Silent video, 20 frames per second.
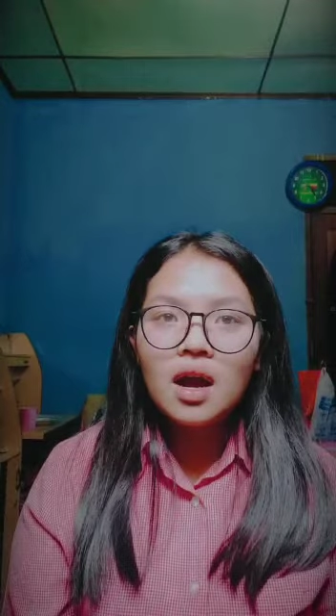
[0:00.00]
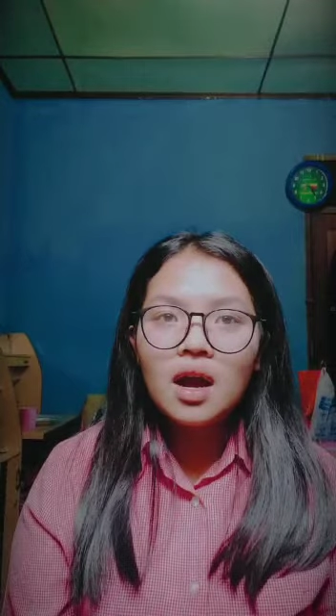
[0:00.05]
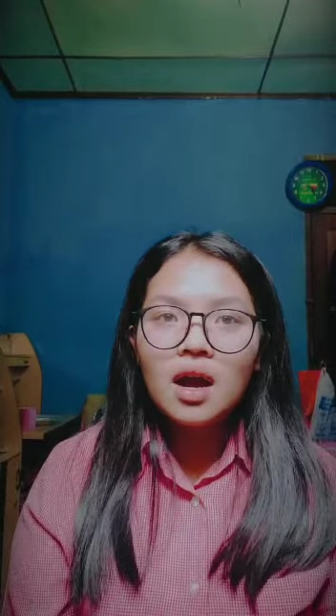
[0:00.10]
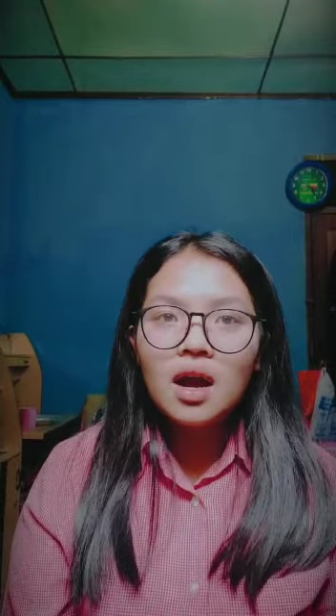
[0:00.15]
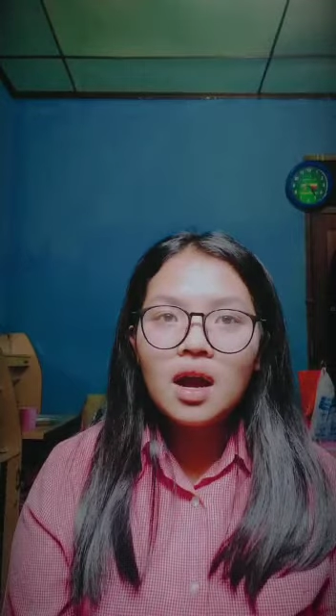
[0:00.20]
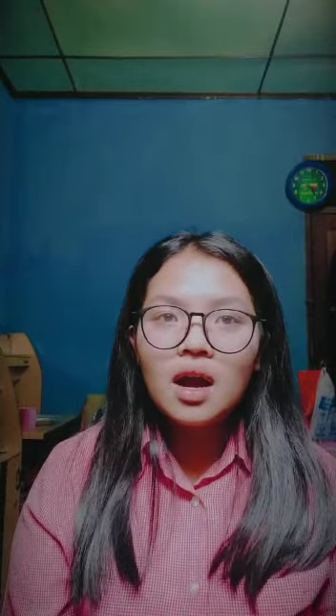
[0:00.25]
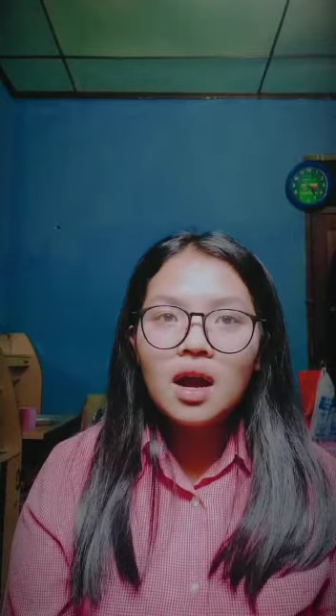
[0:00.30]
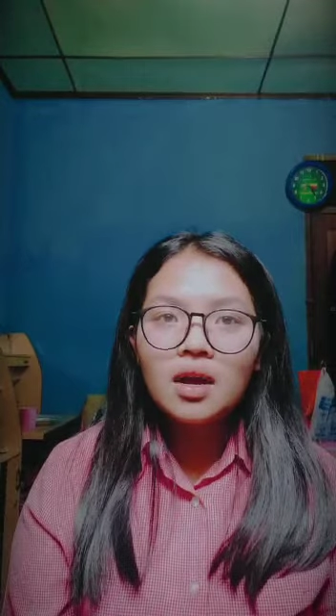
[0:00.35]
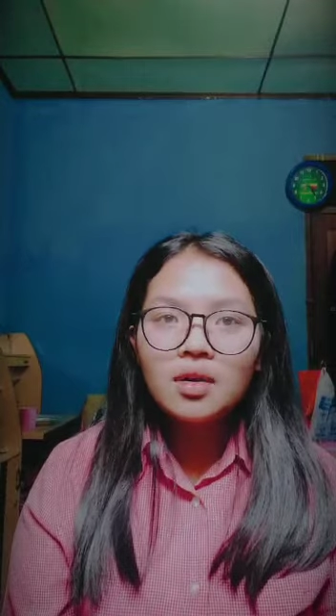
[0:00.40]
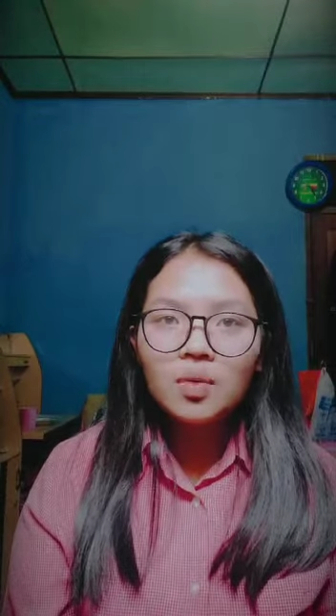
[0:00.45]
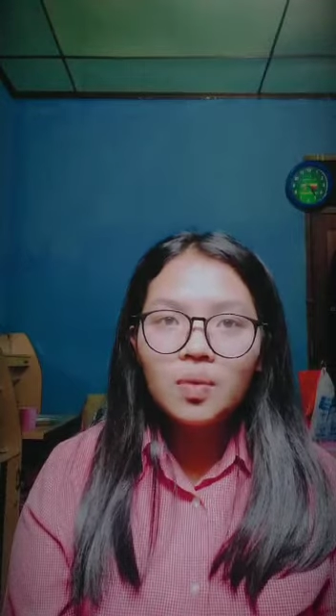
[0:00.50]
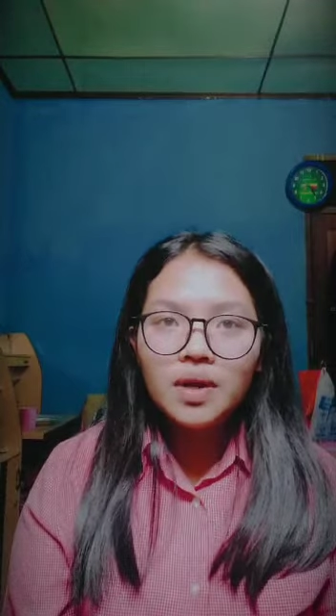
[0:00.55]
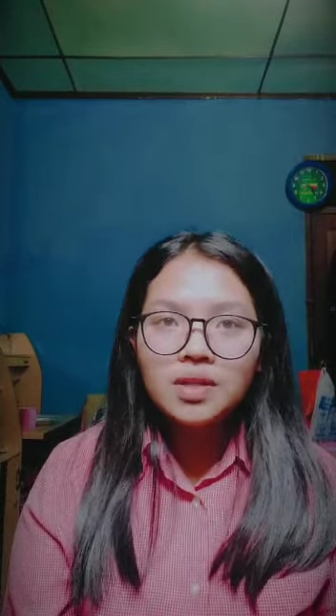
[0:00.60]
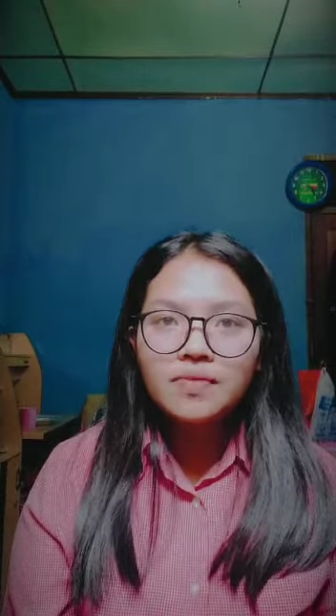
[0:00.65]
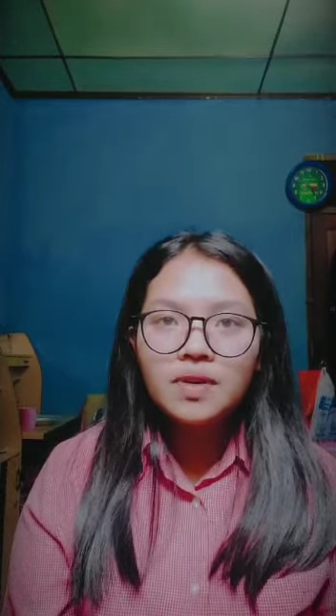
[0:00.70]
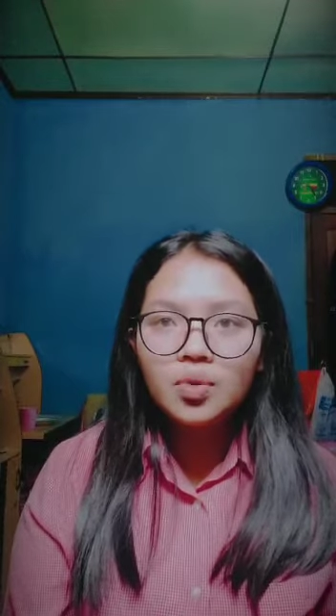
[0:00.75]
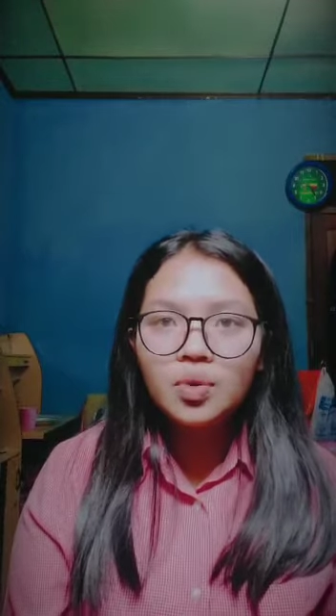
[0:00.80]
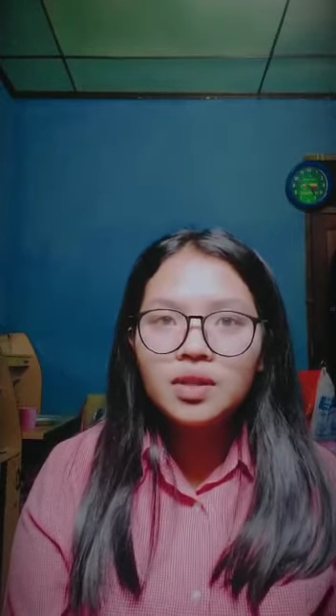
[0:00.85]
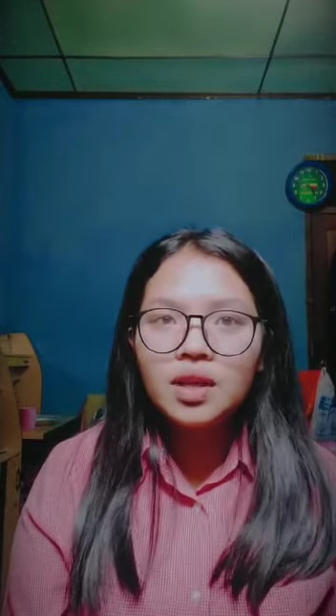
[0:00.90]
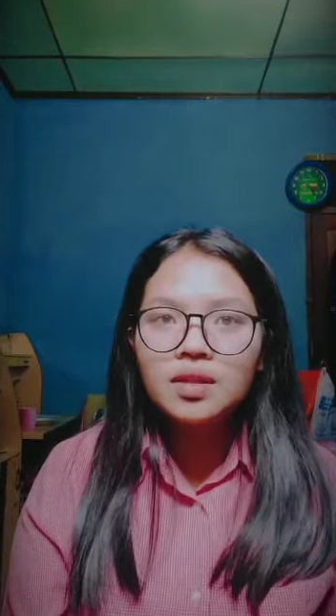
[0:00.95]
challenge
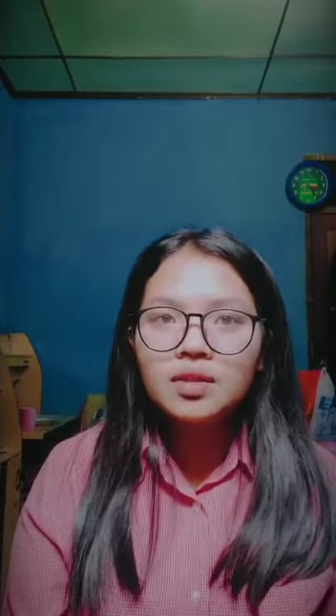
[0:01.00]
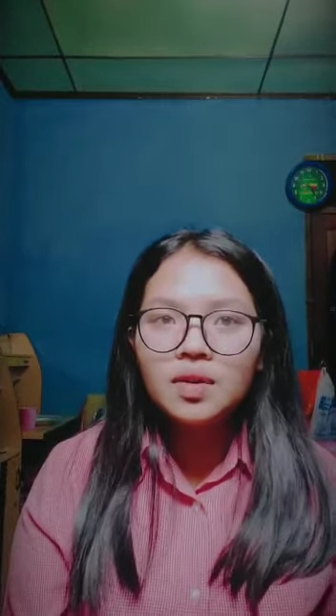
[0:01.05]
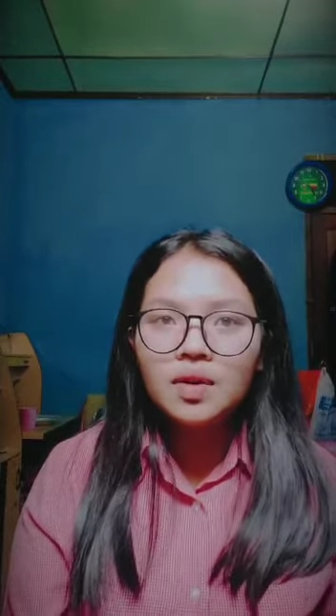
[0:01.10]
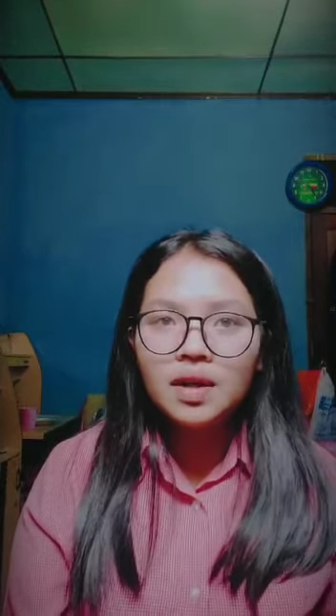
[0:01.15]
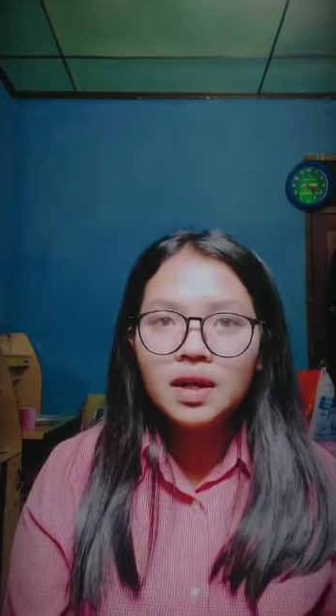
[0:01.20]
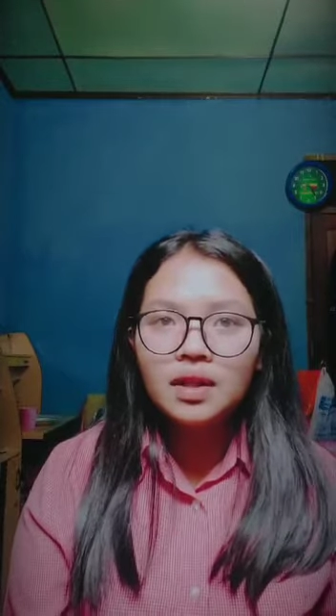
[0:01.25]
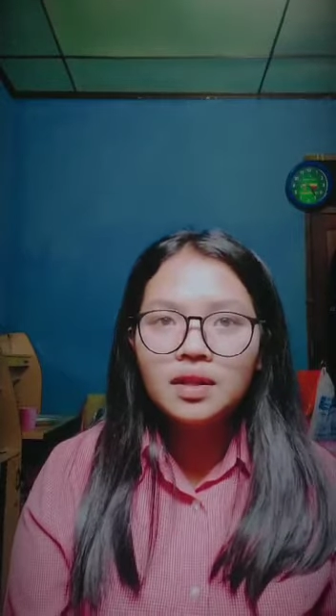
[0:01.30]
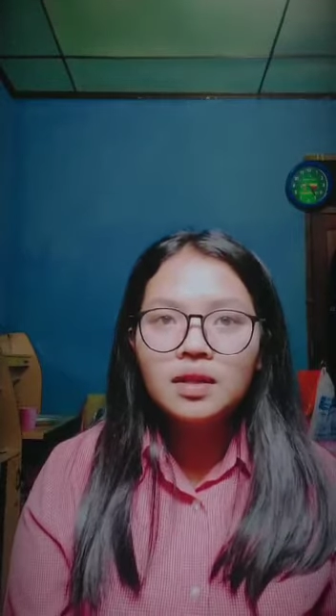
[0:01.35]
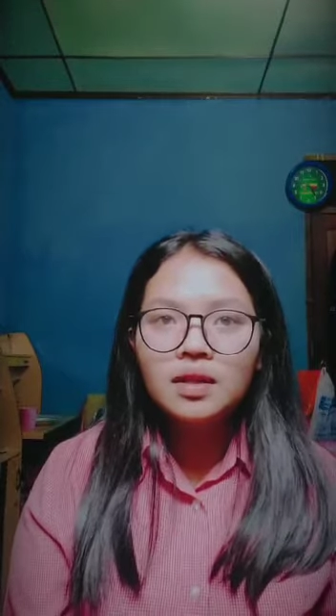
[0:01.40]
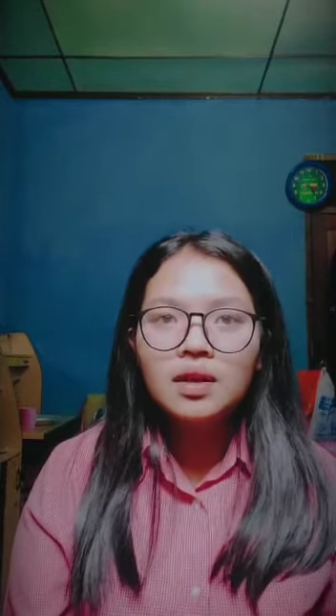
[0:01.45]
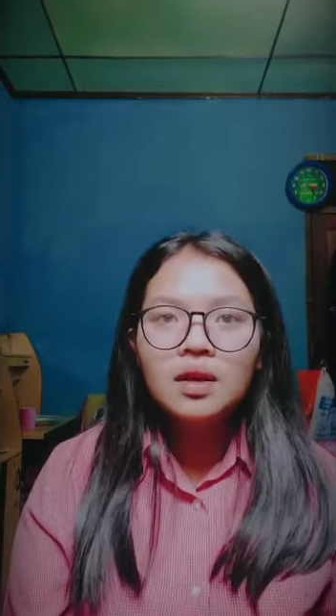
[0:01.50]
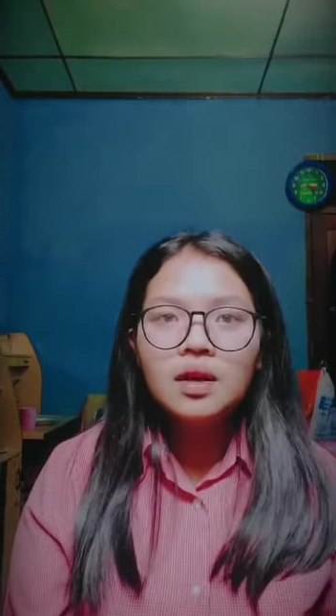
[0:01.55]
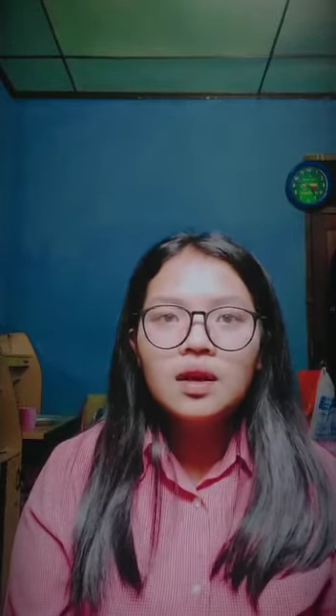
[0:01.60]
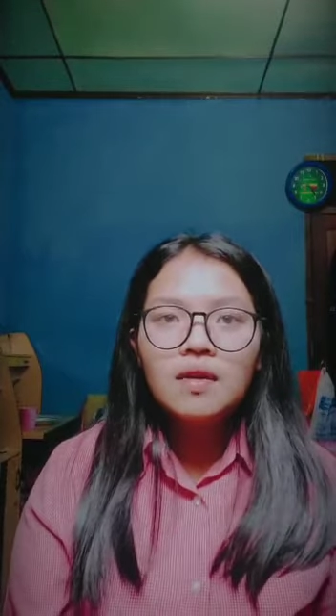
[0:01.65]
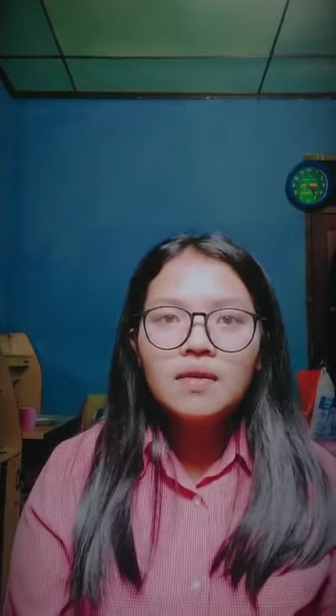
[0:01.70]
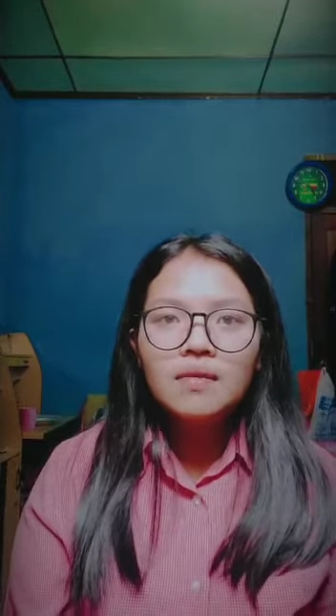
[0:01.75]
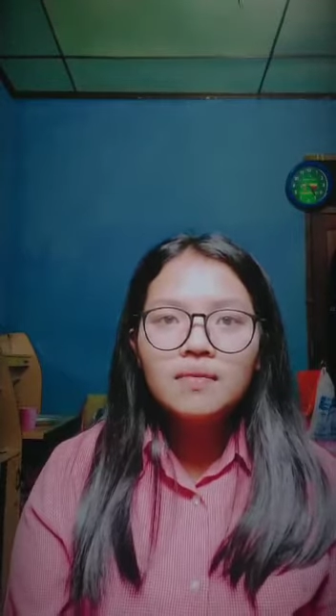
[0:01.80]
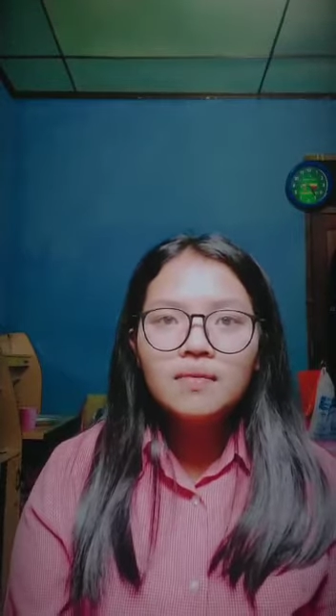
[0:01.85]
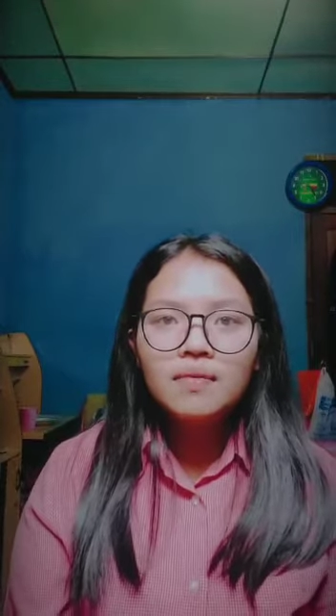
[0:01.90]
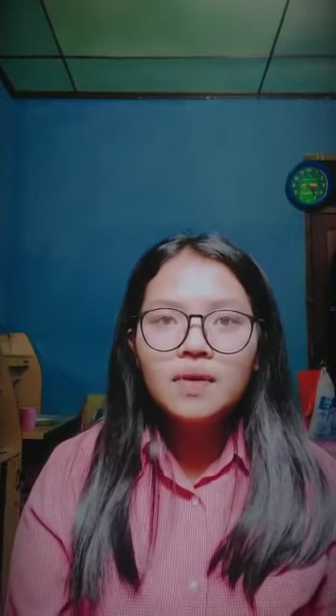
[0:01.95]
and problems
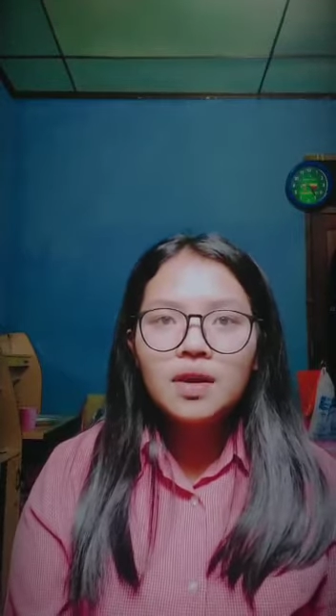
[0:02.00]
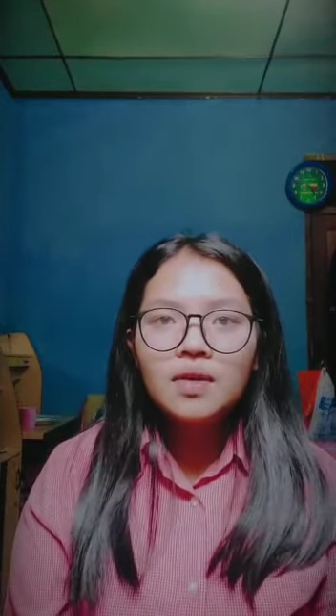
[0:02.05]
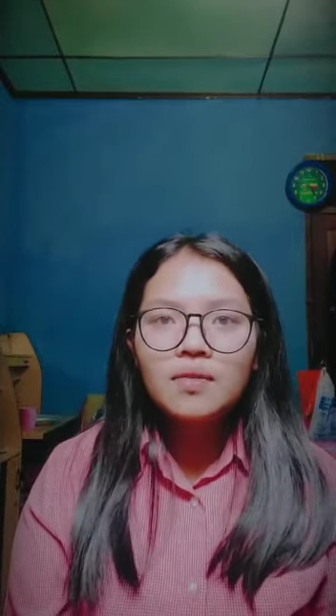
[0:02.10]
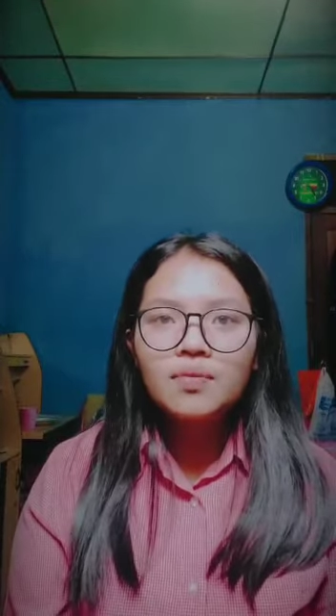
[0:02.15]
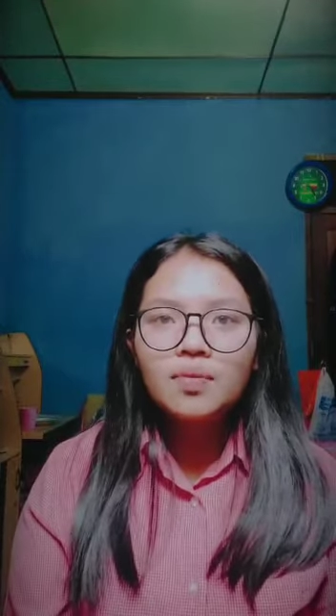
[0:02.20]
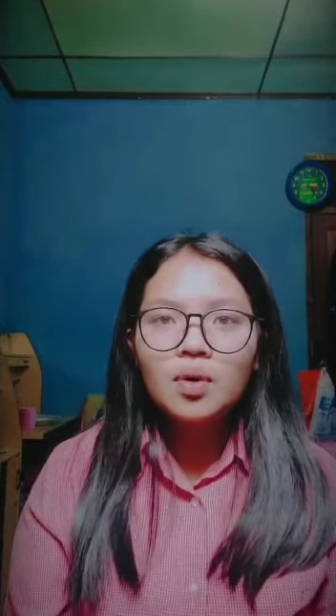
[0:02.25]
that